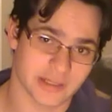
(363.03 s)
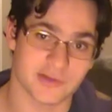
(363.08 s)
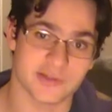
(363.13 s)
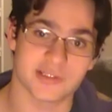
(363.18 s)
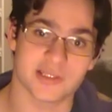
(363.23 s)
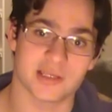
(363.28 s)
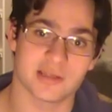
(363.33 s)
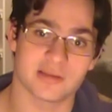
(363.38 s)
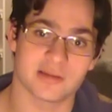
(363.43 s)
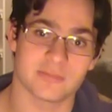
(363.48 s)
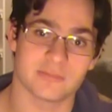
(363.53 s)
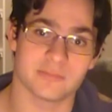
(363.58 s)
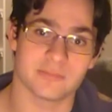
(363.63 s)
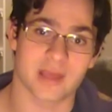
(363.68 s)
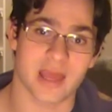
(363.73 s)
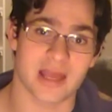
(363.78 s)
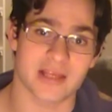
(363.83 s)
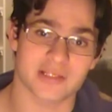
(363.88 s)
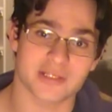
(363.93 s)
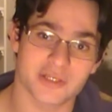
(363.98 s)
You see
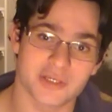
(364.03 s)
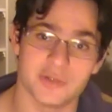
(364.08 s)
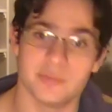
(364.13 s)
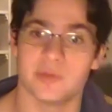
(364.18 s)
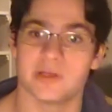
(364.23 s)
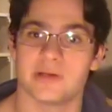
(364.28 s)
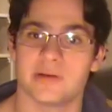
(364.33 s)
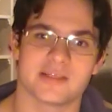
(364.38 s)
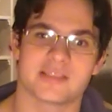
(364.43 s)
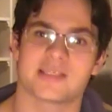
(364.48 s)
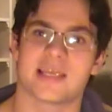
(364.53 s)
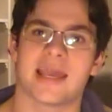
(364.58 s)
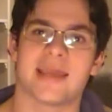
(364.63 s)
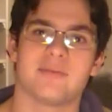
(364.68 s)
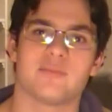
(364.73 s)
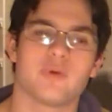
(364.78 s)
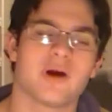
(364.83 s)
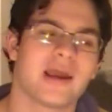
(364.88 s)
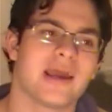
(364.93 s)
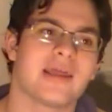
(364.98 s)
them as human. The
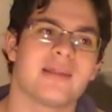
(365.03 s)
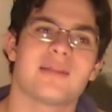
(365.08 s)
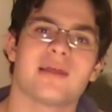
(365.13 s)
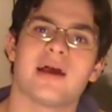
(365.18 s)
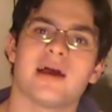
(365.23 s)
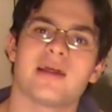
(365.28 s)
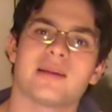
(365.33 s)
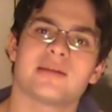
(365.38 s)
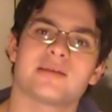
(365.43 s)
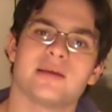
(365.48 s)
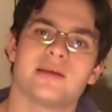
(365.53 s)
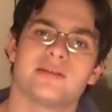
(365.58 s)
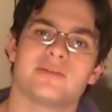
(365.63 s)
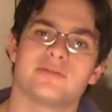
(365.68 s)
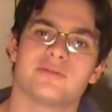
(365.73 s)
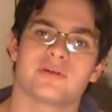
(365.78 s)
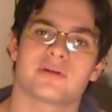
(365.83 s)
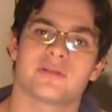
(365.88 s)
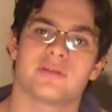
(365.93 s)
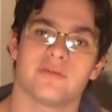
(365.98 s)
same way that he
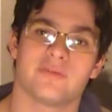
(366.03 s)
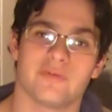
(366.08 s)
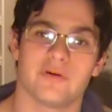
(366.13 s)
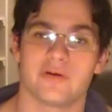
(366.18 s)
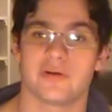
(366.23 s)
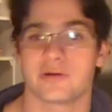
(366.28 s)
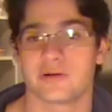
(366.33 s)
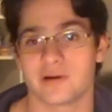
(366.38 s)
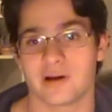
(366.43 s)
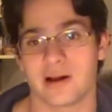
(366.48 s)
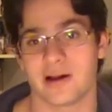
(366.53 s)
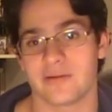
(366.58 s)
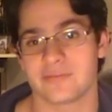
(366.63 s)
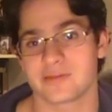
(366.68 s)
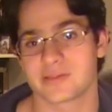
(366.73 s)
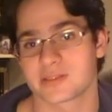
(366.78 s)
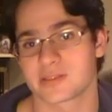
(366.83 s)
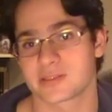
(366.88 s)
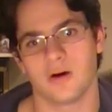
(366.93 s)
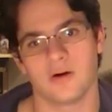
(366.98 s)
took the
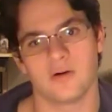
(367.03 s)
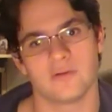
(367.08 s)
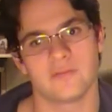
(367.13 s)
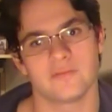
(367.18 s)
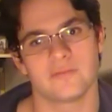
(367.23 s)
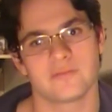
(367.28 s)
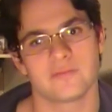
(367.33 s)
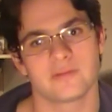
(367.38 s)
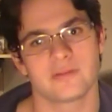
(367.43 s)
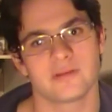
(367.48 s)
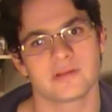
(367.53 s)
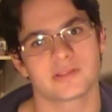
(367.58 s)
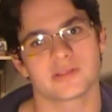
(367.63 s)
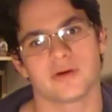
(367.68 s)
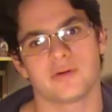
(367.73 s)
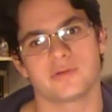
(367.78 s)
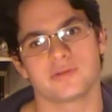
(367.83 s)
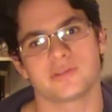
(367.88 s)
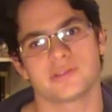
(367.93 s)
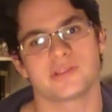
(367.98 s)
photographs of the
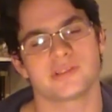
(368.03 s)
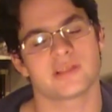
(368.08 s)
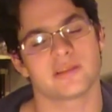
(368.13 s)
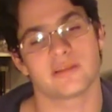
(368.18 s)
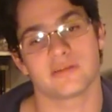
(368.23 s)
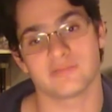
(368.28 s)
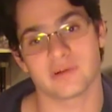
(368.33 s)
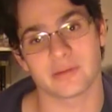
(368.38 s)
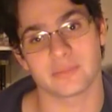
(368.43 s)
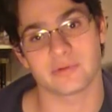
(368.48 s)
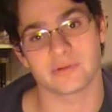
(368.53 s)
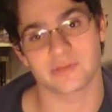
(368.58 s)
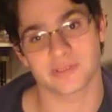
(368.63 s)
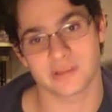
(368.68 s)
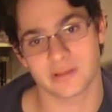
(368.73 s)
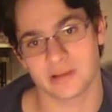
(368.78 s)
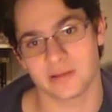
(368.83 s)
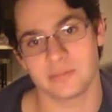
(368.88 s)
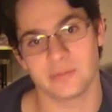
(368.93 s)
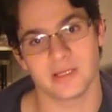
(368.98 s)
soldiers and the rebels
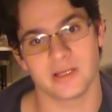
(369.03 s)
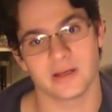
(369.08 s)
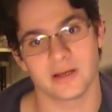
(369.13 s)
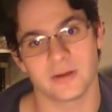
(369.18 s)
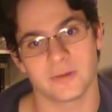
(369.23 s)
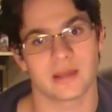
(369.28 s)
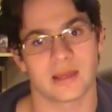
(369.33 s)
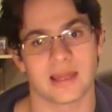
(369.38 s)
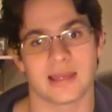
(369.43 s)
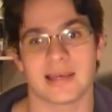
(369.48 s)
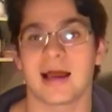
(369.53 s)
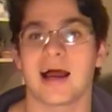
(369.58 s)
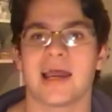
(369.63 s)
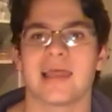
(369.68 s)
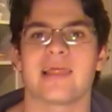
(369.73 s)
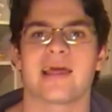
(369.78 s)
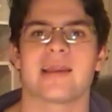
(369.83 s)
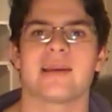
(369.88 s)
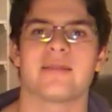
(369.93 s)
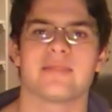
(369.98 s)
in Libya and
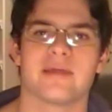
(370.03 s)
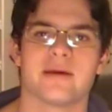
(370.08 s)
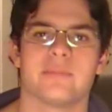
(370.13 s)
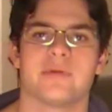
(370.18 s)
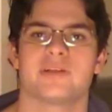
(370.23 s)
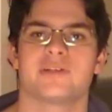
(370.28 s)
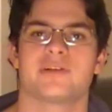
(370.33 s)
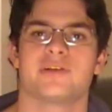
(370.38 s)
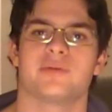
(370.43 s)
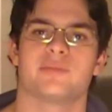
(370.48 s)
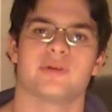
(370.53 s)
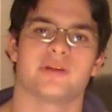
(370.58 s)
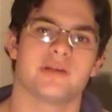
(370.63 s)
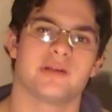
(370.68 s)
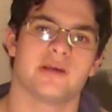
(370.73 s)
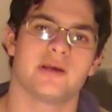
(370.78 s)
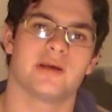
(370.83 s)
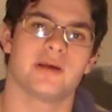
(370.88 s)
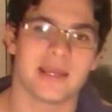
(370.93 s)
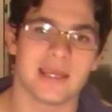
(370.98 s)
highlighted them as human,
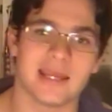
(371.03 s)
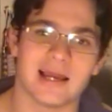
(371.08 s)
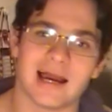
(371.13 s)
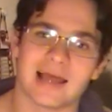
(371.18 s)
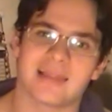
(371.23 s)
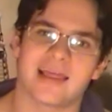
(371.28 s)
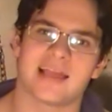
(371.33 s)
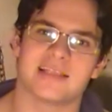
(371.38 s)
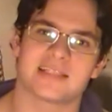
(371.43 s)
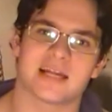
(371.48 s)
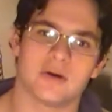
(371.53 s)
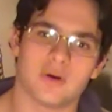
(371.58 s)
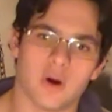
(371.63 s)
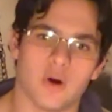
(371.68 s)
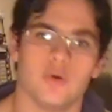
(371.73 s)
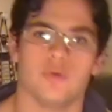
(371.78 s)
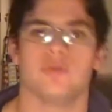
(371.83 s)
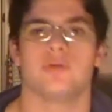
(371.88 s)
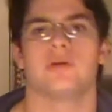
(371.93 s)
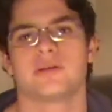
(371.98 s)
he highlights our
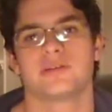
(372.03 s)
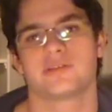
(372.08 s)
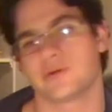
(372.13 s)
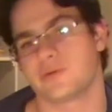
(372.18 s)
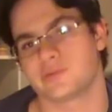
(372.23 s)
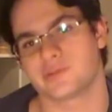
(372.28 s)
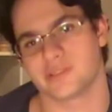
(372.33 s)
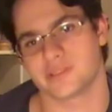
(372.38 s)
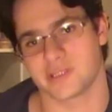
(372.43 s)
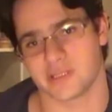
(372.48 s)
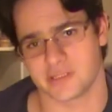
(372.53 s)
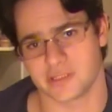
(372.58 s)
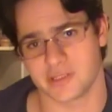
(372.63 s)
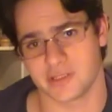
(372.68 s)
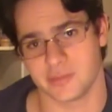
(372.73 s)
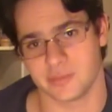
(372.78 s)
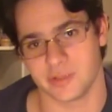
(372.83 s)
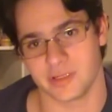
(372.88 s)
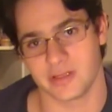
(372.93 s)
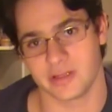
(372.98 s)
own soldiers as
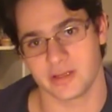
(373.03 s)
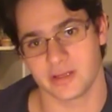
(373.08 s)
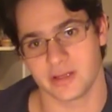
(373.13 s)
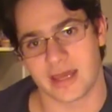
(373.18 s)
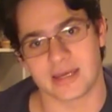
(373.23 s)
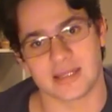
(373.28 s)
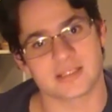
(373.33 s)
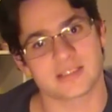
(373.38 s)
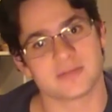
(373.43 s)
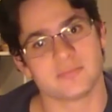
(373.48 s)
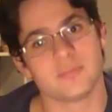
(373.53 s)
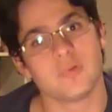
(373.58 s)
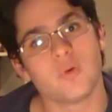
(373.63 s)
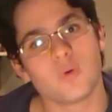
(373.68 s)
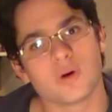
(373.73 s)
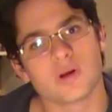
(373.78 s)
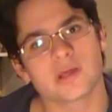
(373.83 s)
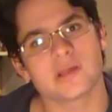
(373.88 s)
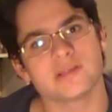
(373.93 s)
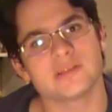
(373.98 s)
human. And it's
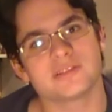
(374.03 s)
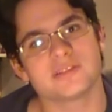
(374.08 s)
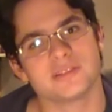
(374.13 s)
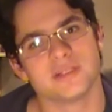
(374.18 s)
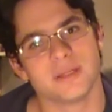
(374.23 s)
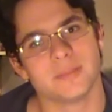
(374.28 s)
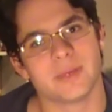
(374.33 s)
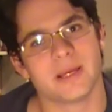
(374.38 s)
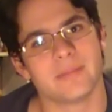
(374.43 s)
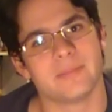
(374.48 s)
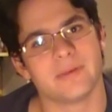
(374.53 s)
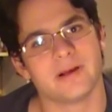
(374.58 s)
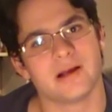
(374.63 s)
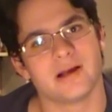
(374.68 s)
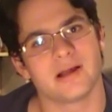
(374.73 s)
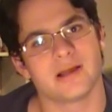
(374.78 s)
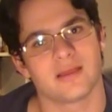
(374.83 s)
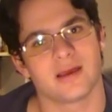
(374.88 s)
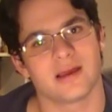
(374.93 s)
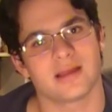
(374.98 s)
important to
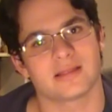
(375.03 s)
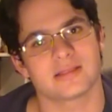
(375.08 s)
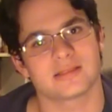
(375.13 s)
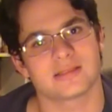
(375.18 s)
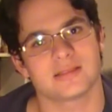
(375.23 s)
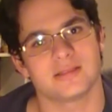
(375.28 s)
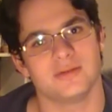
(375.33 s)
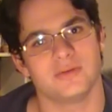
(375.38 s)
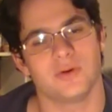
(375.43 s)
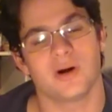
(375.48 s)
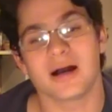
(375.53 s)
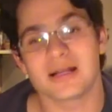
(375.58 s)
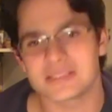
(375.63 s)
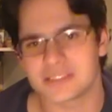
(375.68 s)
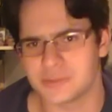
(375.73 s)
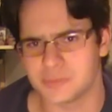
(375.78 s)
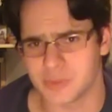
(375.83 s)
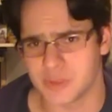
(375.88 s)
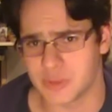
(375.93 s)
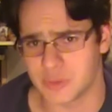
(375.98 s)
remember that you
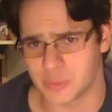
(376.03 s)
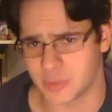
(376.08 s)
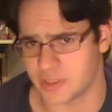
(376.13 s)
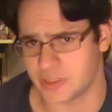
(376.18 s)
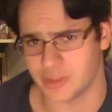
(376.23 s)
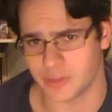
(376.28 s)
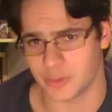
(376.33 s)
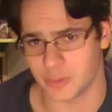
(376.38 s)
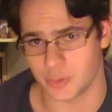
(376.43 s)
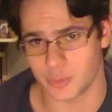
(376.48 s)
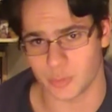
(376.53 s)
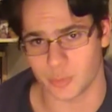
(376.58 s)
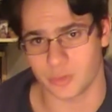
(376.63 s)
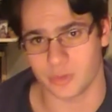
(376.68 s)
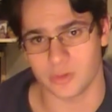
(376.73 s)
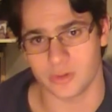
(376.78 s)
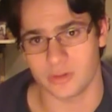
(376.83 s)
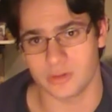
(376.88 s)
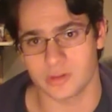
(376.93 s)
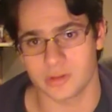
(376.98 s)
aren't immune when you go to
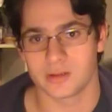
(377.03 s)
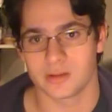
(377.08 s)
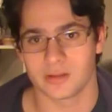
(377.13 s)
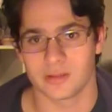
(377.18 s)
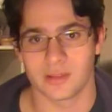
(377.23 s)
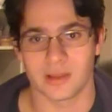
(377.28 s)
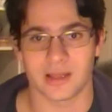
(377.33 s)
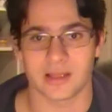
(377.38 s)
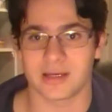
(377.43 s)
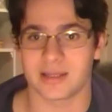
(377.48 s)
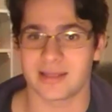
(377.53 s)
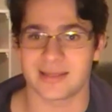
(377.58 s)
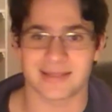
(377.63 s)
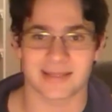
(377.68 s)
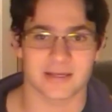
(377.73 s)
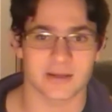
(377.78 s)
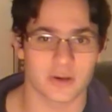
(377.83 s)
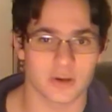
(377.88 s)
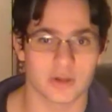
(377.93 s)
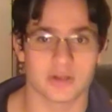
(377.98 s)
war, that it
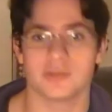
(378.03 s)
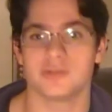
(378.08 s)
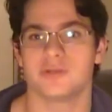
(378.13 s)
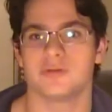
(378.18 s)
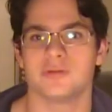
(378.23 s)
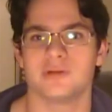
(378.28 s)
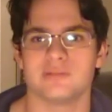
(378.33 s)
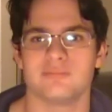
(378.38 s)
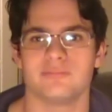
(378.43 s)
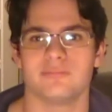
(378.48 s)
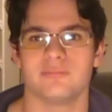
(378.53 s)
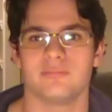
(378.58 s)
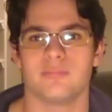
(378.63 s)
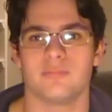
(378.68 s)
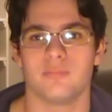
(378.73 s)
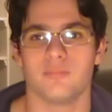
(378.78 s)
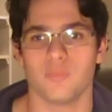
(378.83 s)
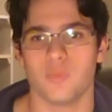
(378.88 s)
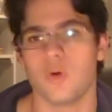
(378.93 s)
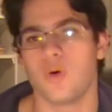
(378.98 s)
can hurt you in
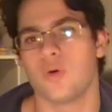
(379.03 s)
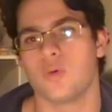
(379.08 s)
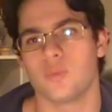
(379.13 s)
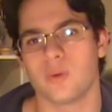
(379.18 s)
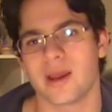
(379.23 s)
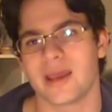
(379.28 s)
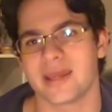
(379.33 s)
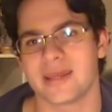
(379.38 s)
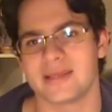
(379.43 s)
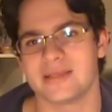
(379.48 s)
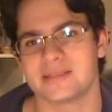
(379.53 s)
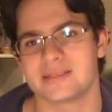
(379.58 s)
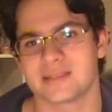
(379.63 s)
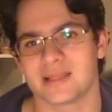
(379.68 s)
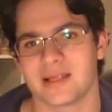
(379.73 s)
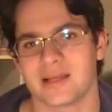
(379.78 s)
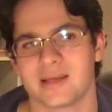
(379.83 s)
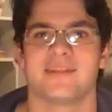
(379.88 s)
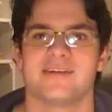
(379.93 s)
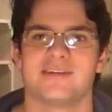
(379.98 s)
more ways,
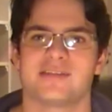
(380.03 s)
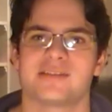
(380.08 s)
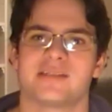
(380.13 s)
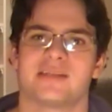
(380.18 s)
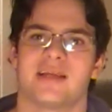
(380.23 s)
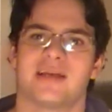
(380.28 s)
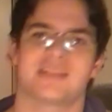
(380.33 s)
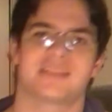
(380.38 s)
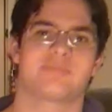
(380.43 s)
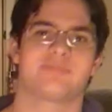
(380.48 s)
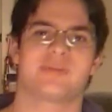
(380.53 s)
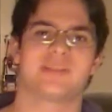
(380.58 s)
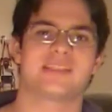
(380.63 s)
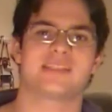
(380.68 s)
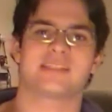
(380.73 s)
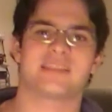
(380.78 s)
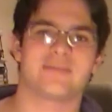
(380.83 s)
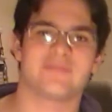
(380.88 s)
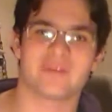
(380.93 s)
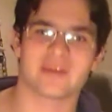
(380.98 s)
that there isn't a
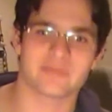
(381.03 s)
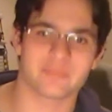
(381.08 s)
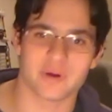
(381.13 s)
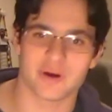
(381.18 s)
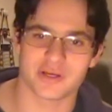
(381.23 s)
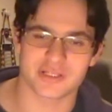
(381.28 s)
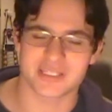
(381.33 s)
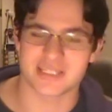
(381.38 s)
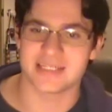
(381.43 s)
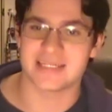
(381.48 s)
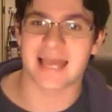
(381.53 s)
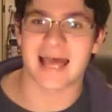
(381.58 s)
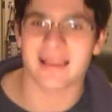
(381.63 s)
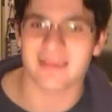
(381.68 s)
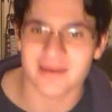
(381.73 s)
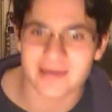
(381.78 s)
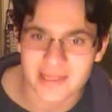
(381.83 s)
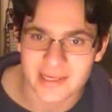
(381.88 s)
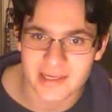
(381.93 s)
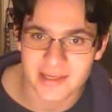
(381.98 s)
specific
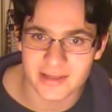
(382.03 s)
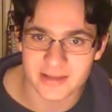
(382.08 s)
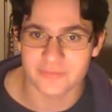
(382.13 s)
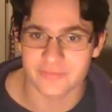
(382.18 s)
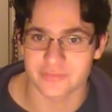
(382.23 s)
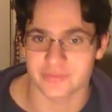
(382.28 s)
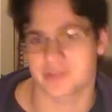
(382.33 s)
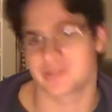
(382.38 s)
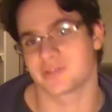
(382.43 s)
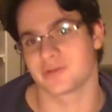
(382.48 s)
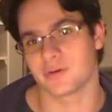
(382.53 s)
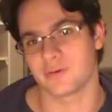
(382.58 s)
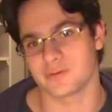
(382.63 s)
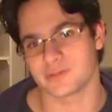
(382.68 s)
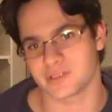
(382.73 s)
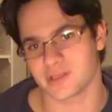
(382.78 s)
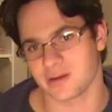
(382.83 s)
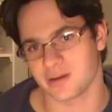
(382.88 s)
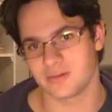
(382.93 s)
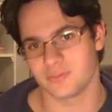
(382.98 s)
personality for a
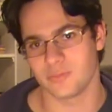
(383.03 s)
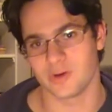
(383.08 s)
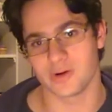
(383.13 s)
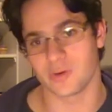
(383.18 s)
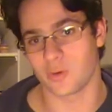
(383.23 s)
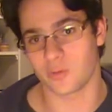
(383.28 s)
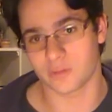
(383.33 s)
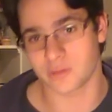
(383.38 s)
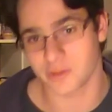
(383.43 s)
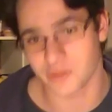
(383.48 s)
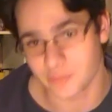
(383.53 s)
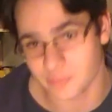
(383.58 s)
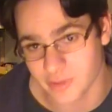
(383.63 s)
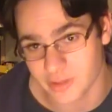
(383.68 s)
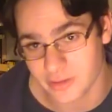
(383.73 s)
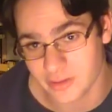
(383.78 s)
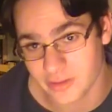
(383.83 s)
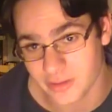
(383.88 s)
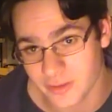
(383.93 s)
soldier. We're all human.